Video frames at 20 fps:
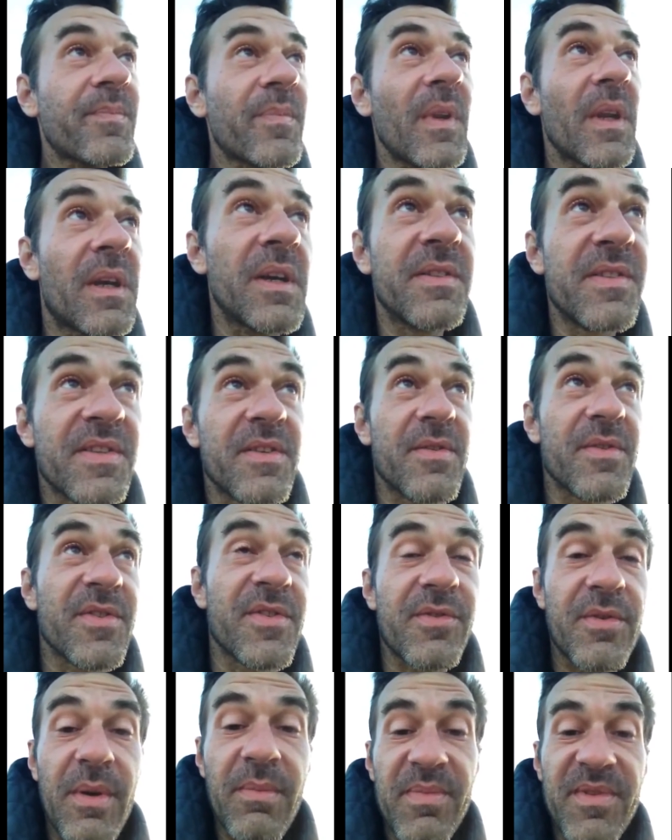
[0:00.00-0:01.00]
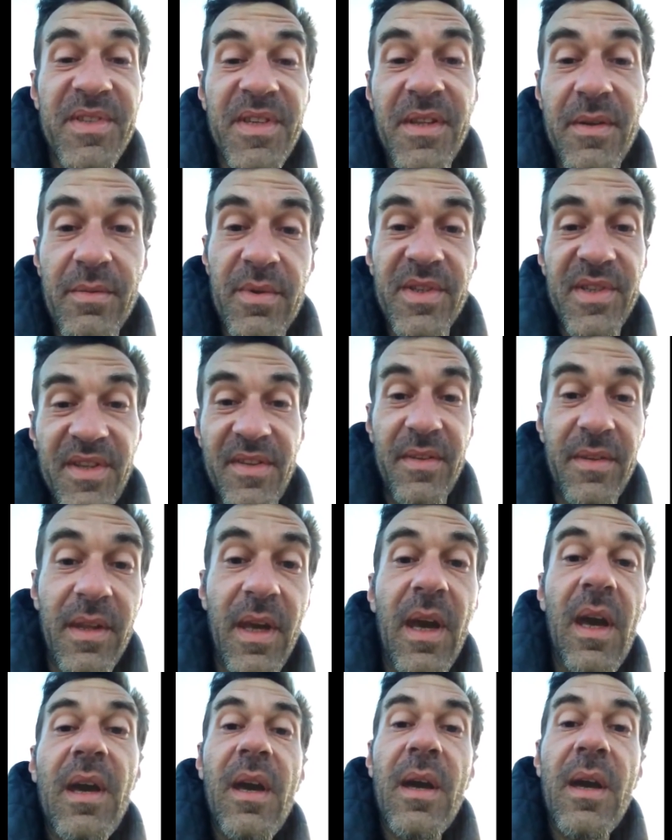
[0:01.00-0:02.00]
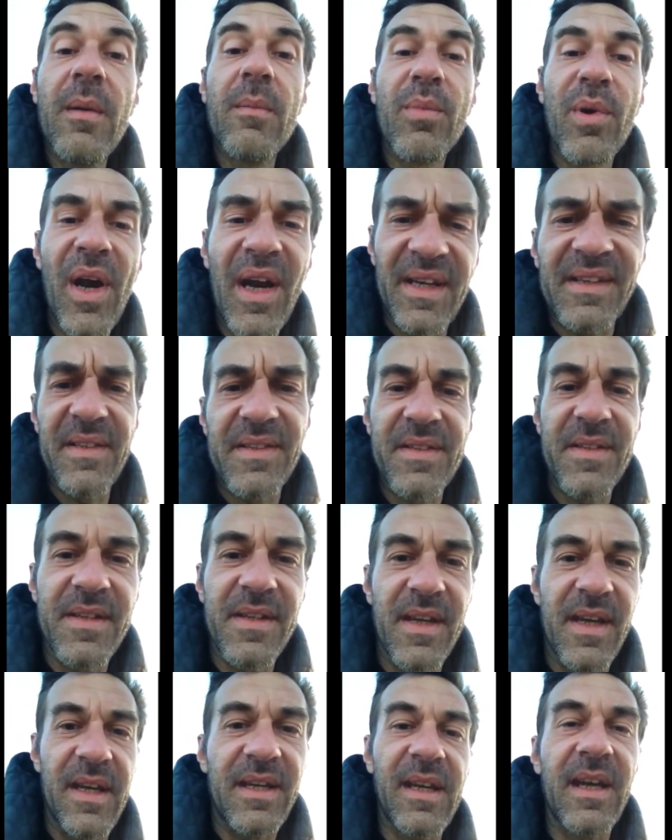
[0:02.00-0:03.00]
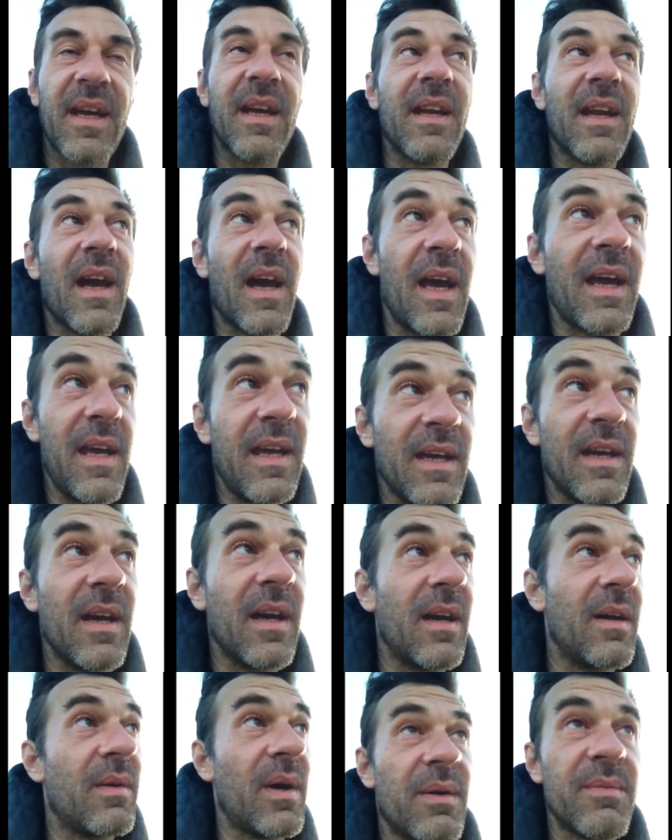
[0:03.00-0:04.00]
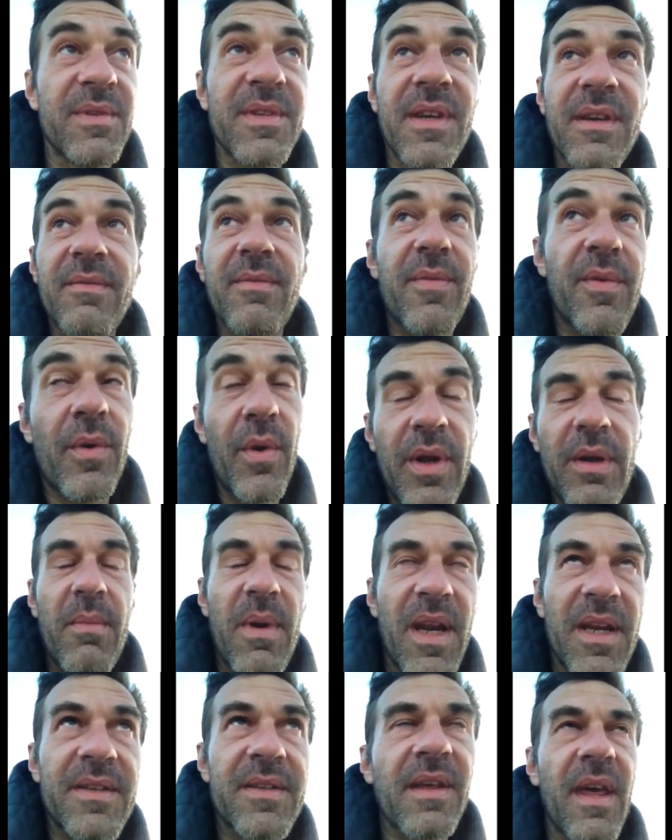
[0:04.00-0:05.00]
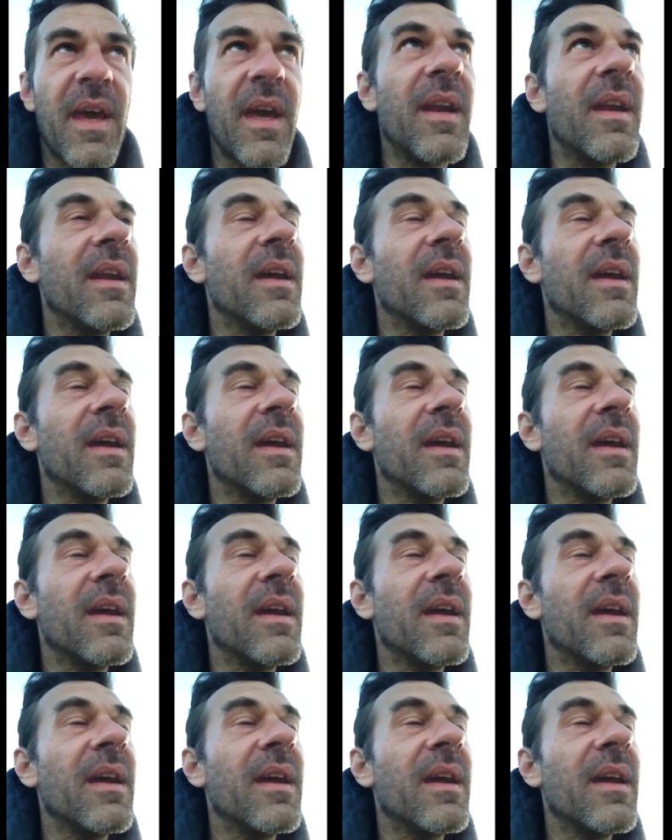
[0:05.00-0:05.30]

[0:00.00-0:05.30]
Because there's scripts and there was the practice tonight, and I, uh, I was like 40 minutes late,